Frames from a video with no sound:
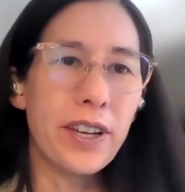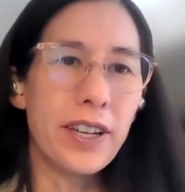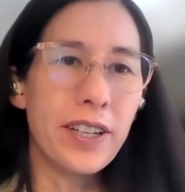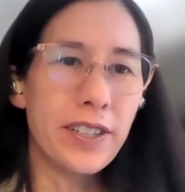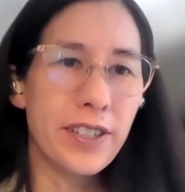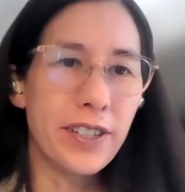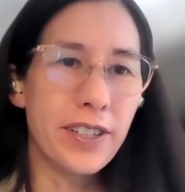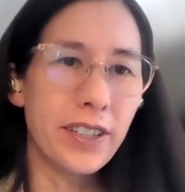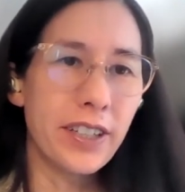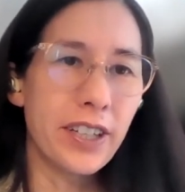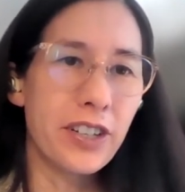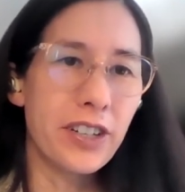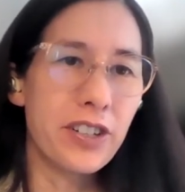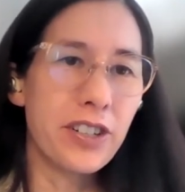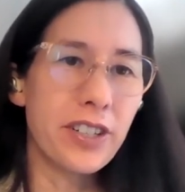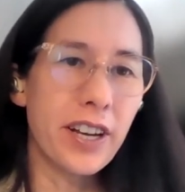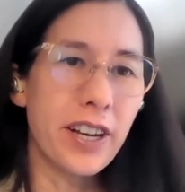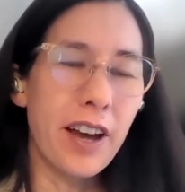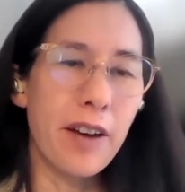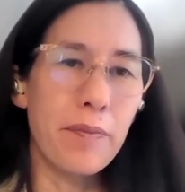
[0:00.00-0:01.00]
for the
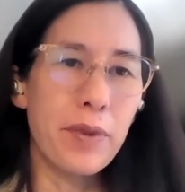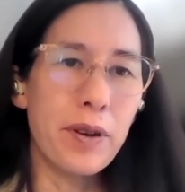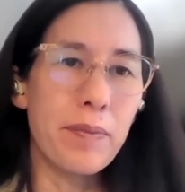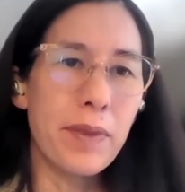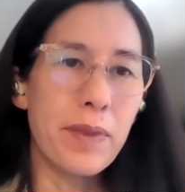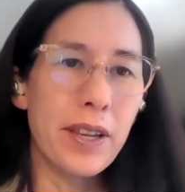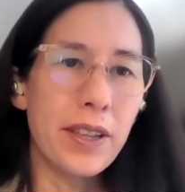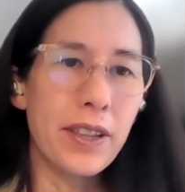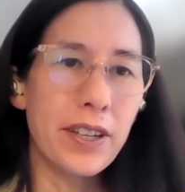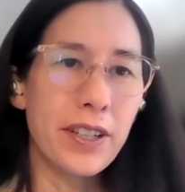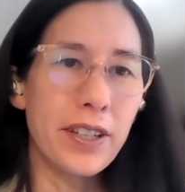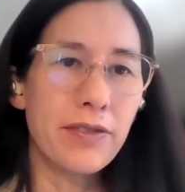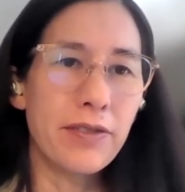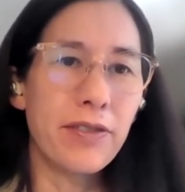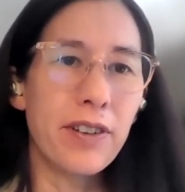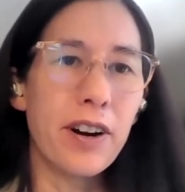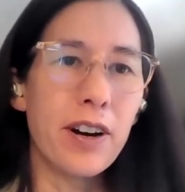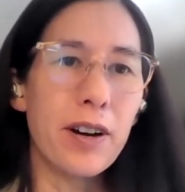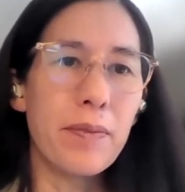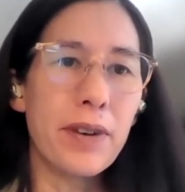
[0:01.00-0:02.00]
installations that have been made
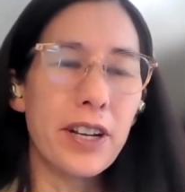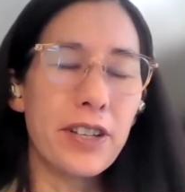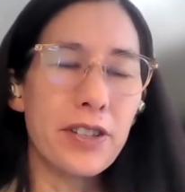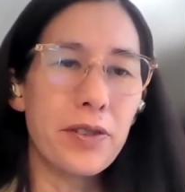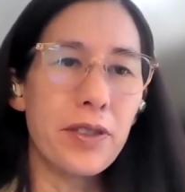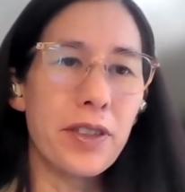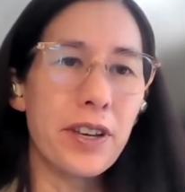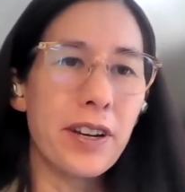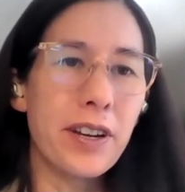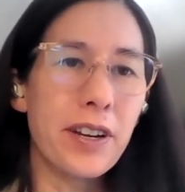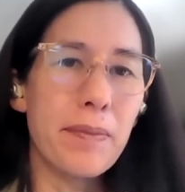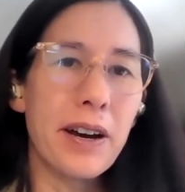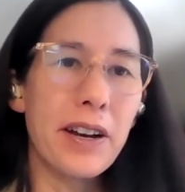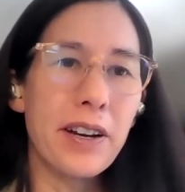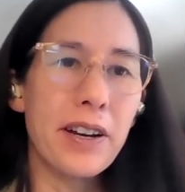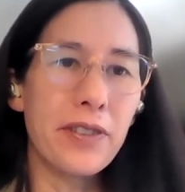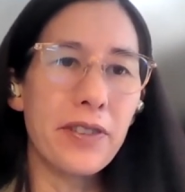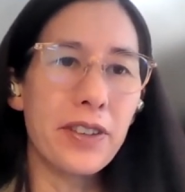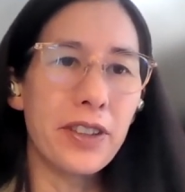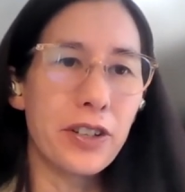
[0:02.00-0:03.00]
thus far, but as you think
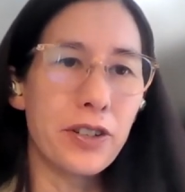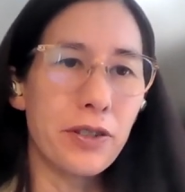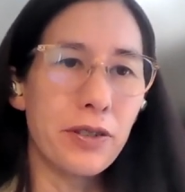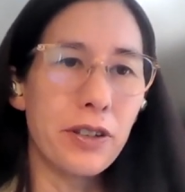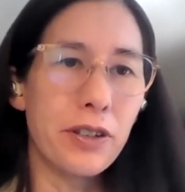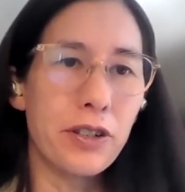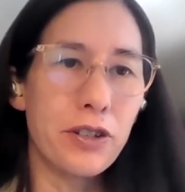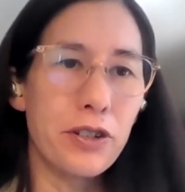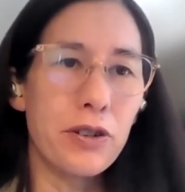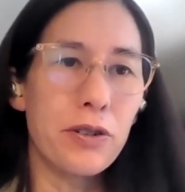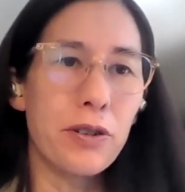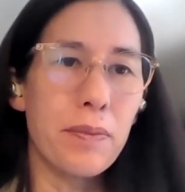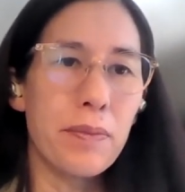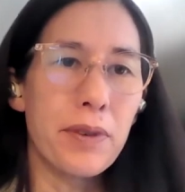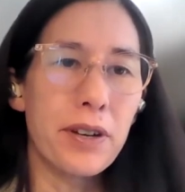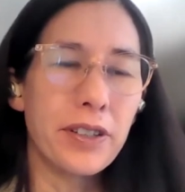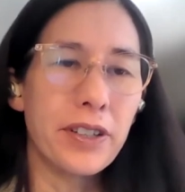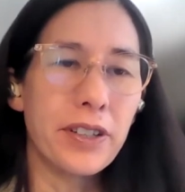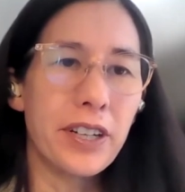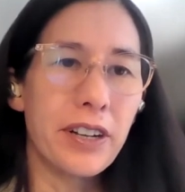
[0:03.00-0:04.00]
about even the
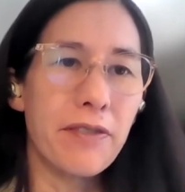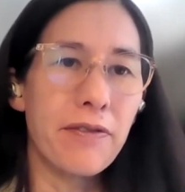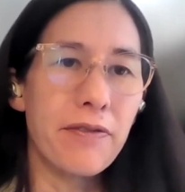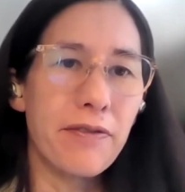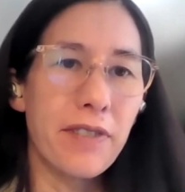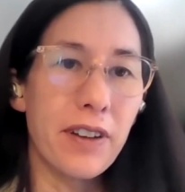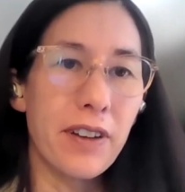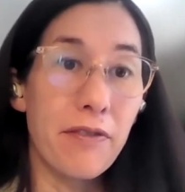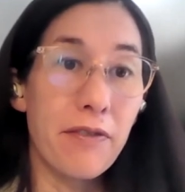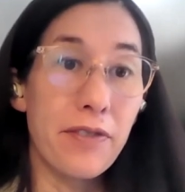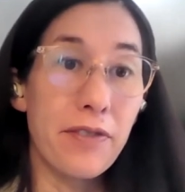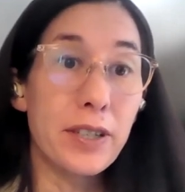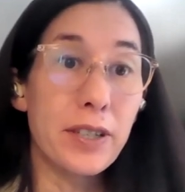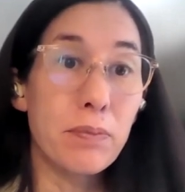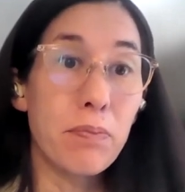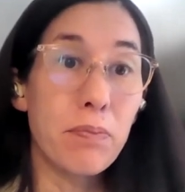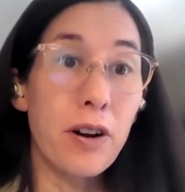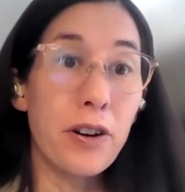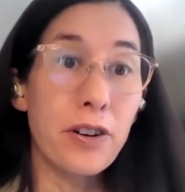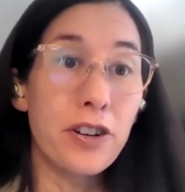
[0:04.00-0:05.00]
durability
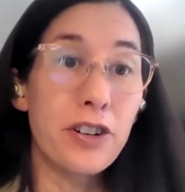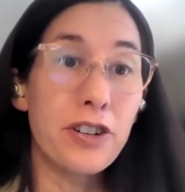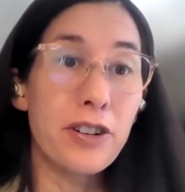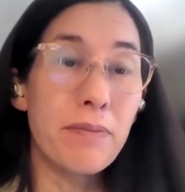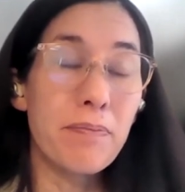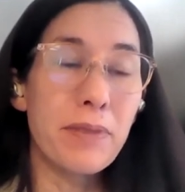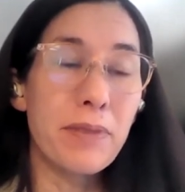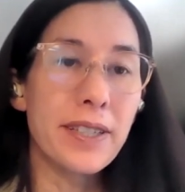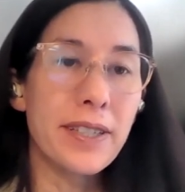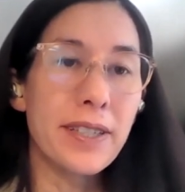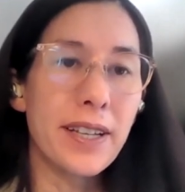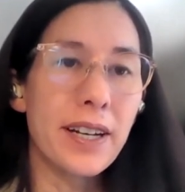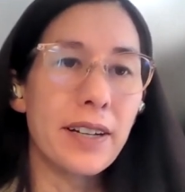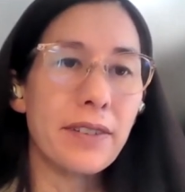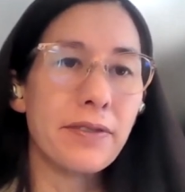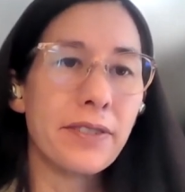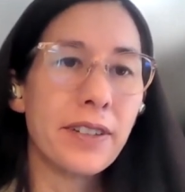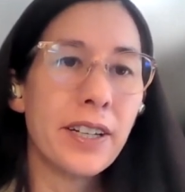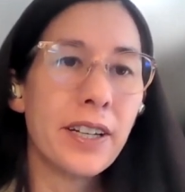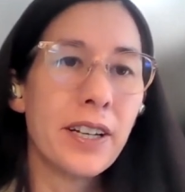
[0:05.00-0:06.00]
of this partnership
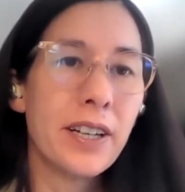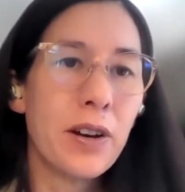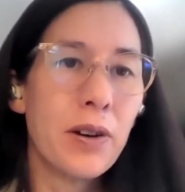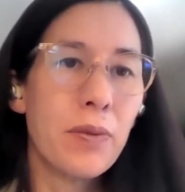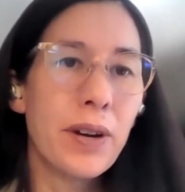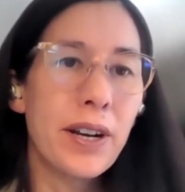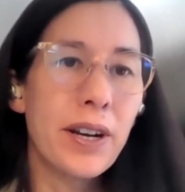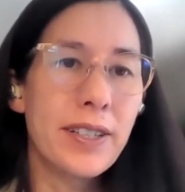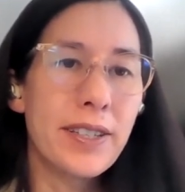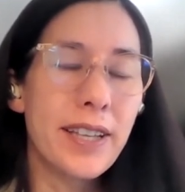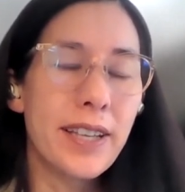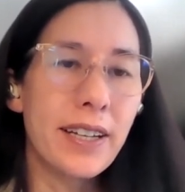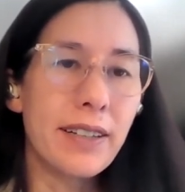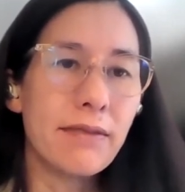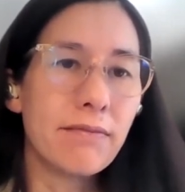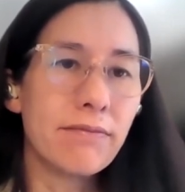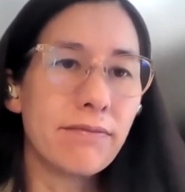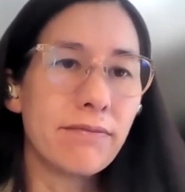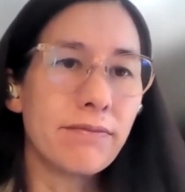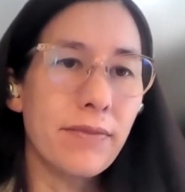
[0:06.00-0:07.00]
itself, what is
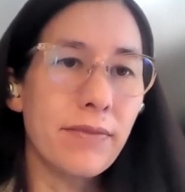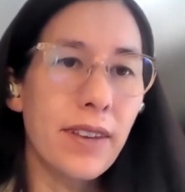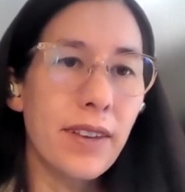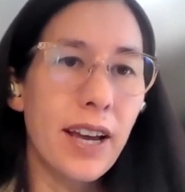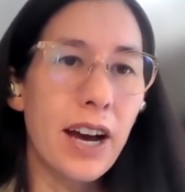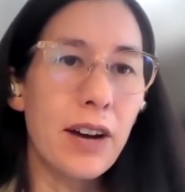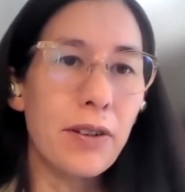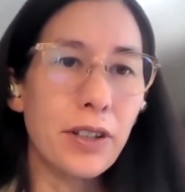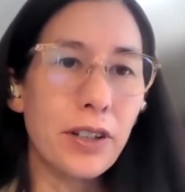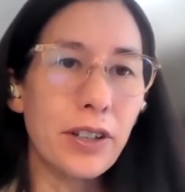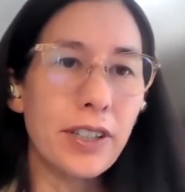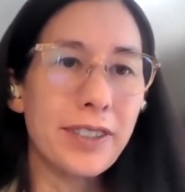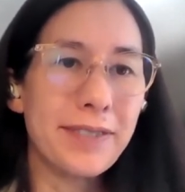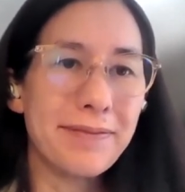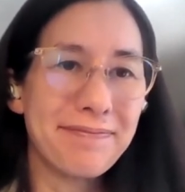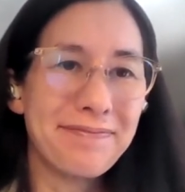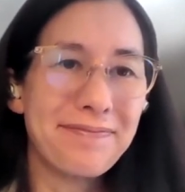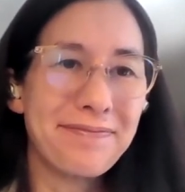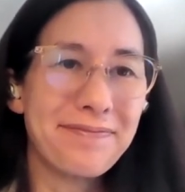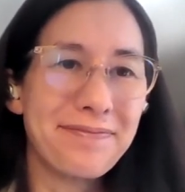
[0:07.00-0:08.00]
that
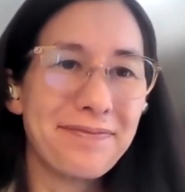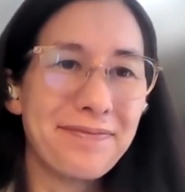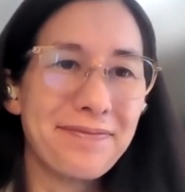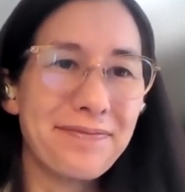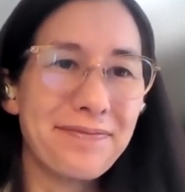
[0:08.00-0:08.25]
outlook?